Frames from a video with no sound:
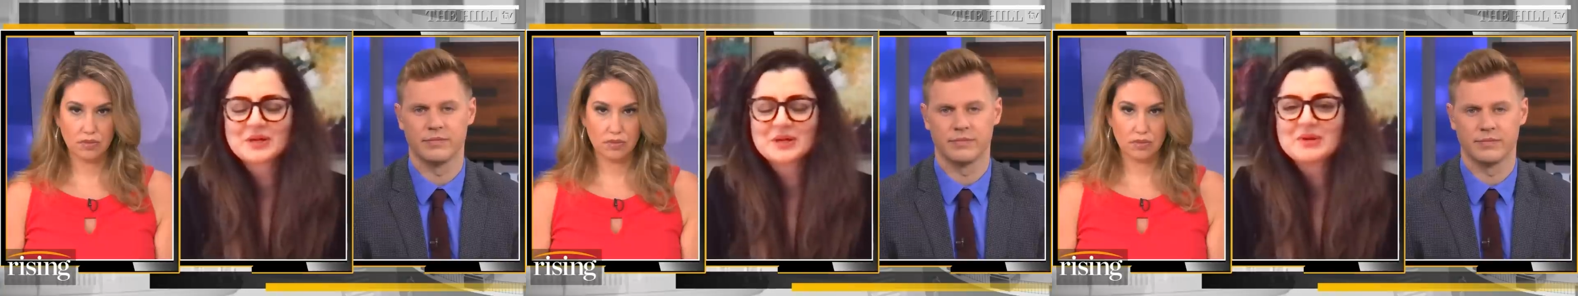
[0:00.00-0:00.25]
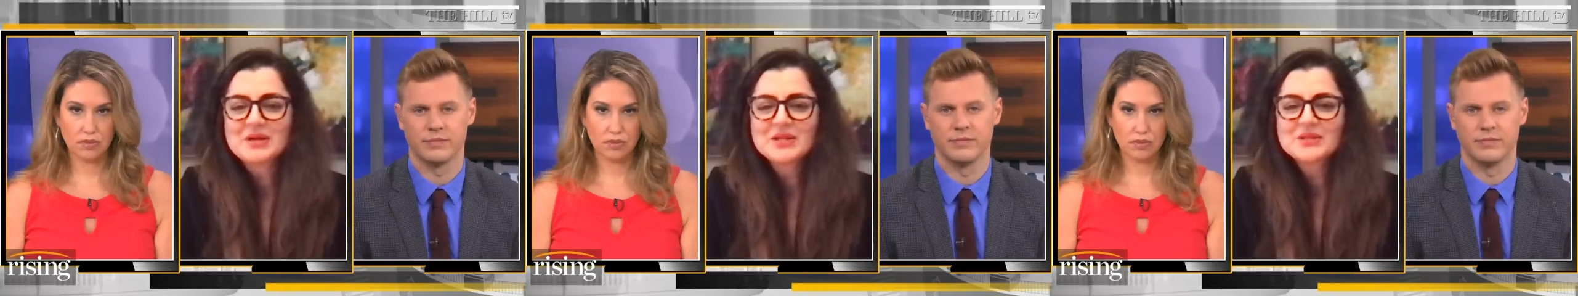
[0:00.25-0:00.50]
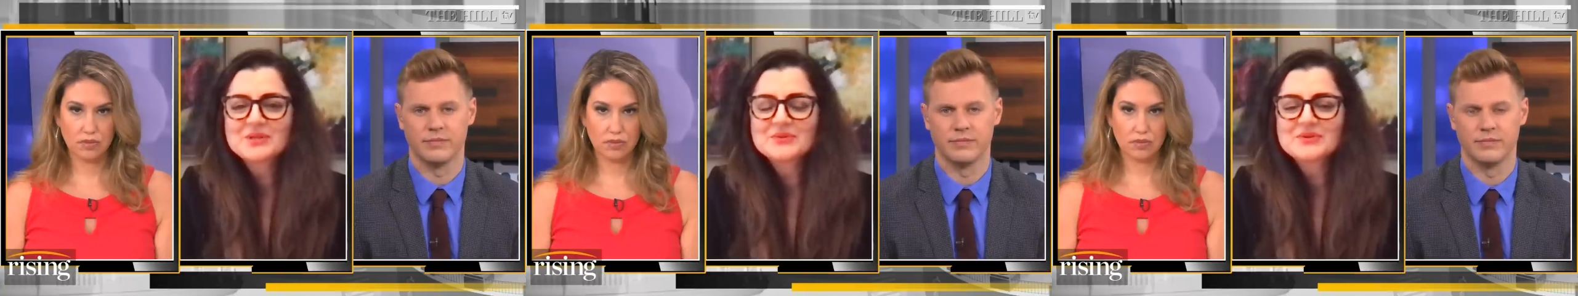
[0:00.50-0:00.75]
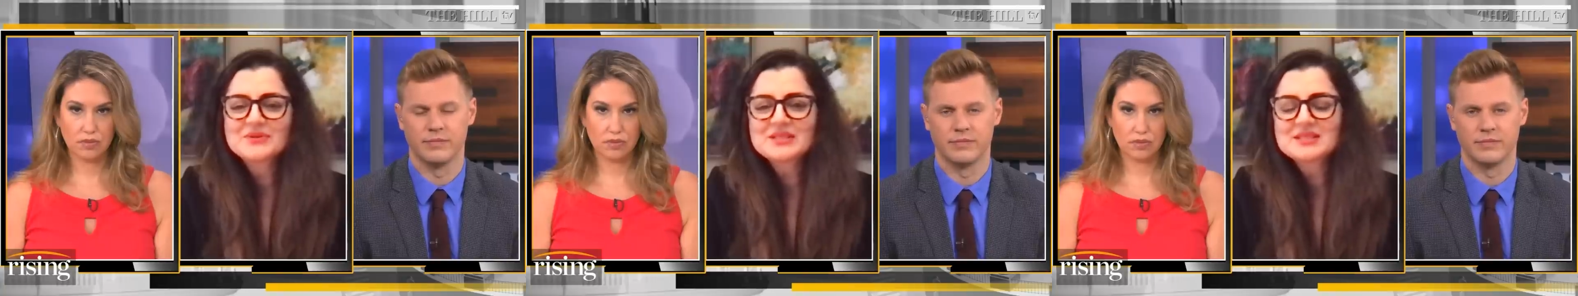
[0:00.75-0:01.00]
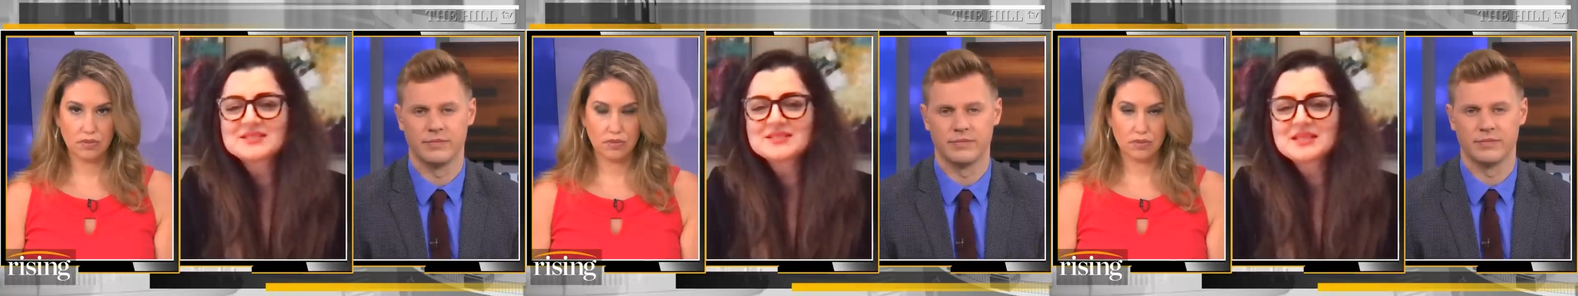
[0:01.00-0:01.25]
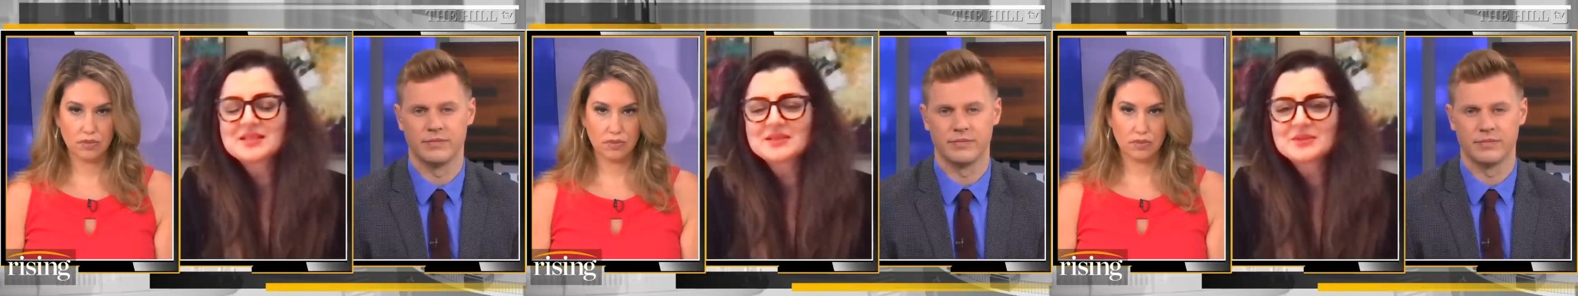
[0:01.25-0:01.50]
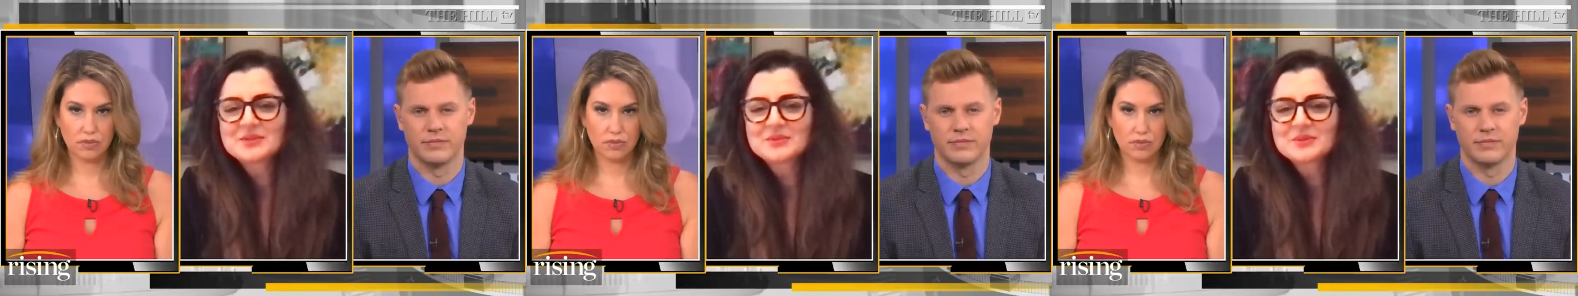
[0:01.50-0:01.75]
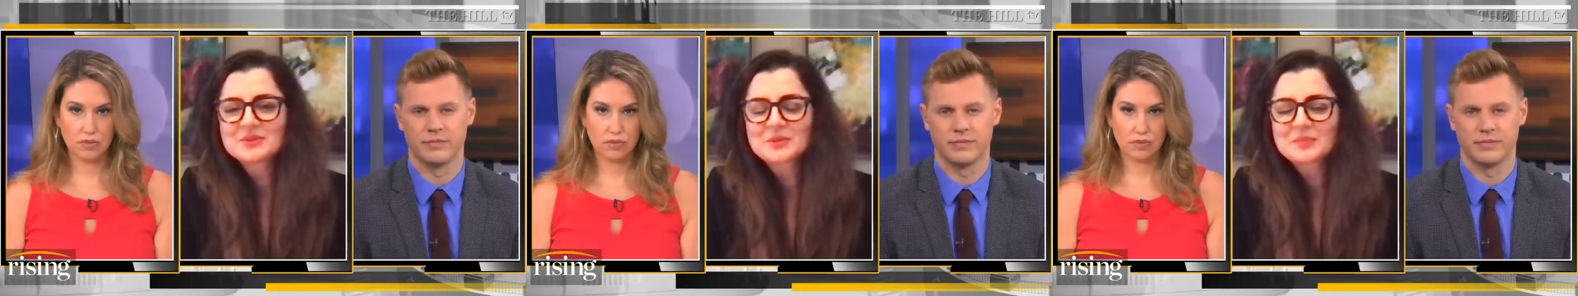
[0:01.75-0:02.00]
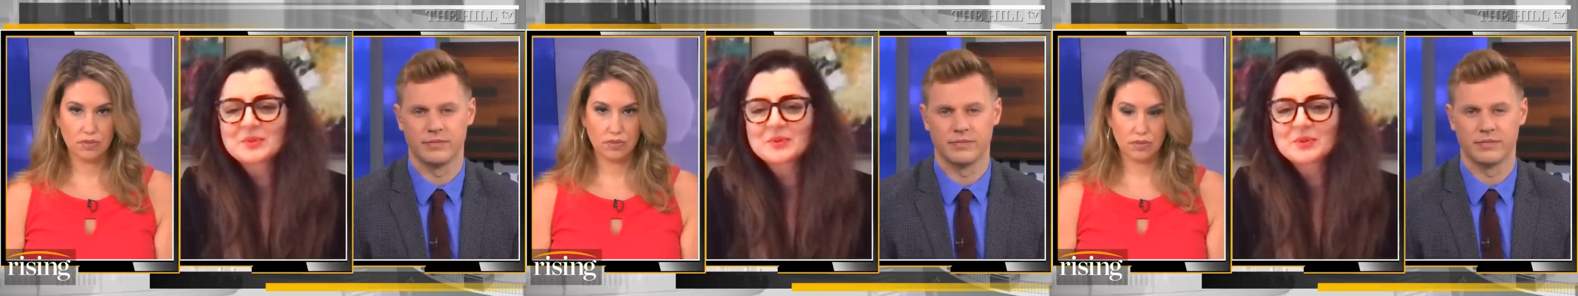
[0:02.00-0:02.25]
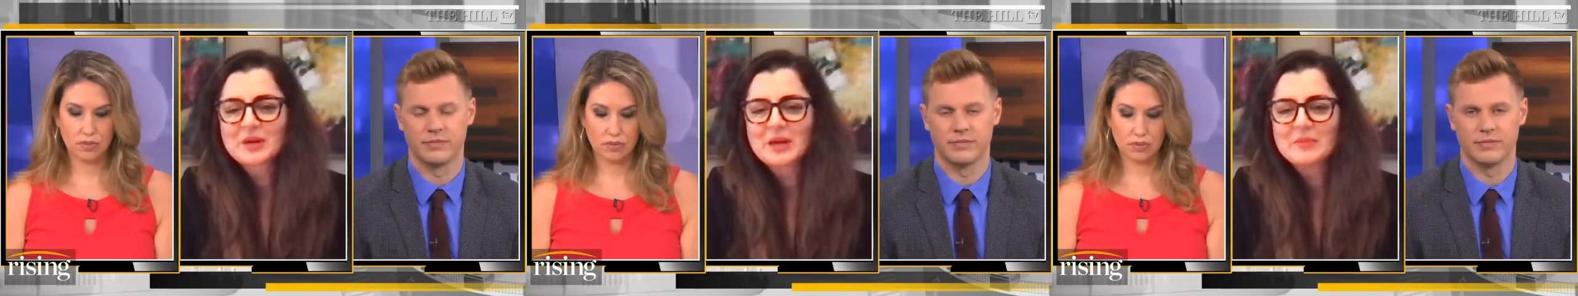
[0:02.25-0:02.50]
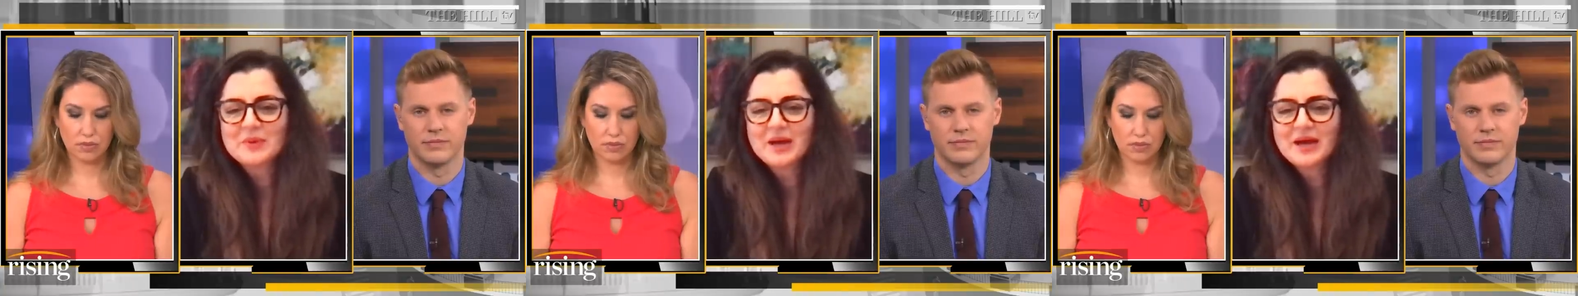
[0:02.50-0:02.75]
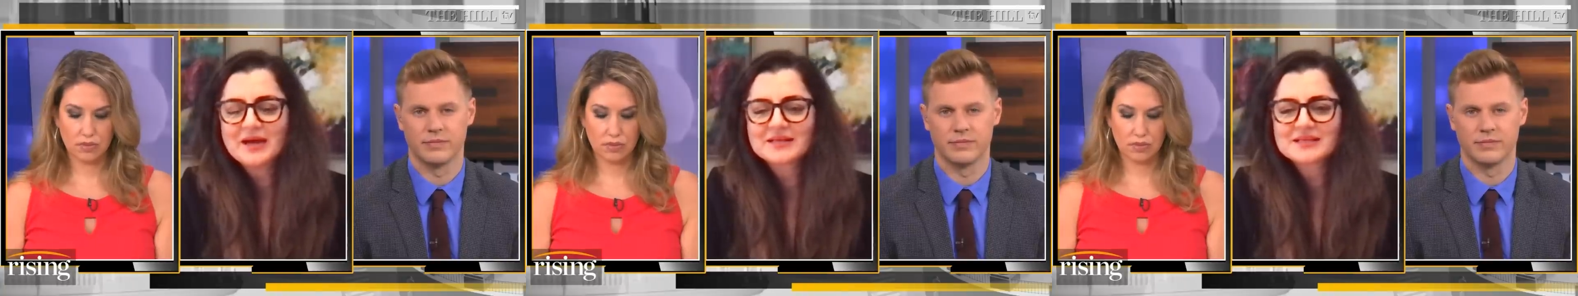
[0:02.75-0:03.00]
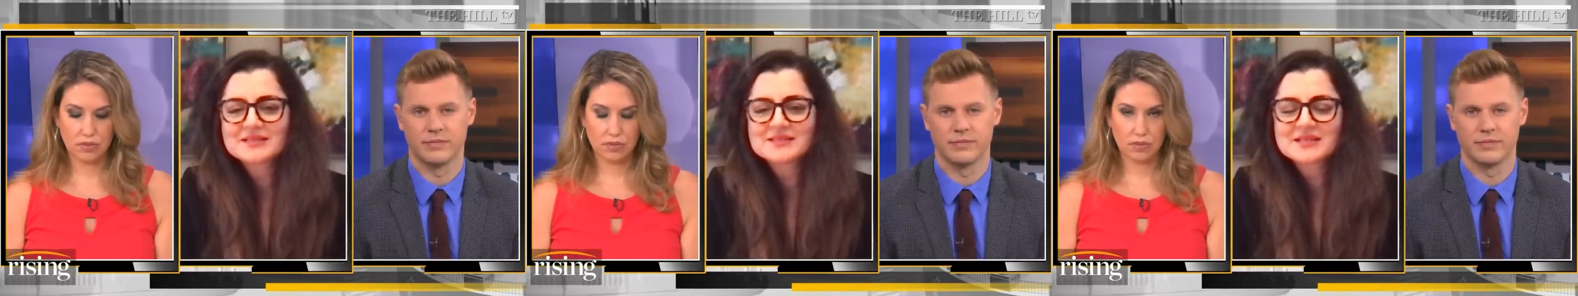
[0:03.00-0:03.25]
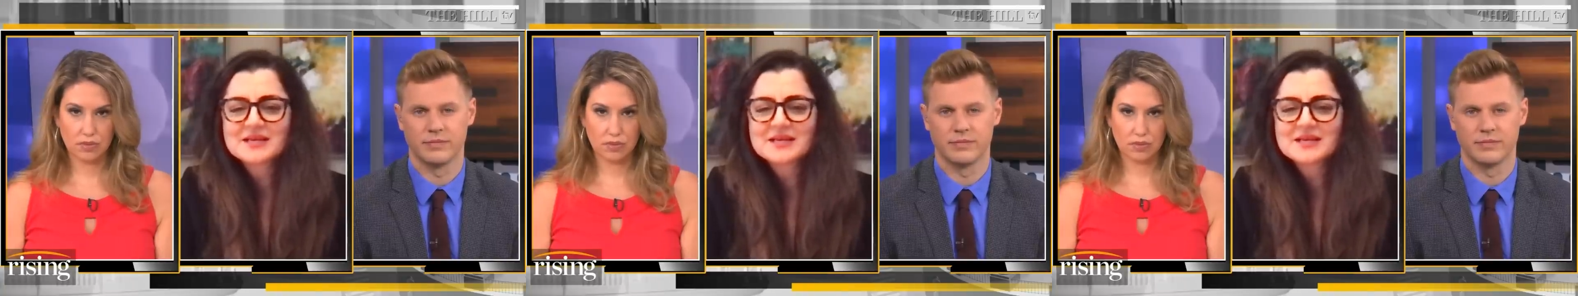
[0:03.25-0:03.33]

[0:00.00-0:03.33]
Speaker 1: Mm-hmm. The hmm. only thing that set the nuclear program back is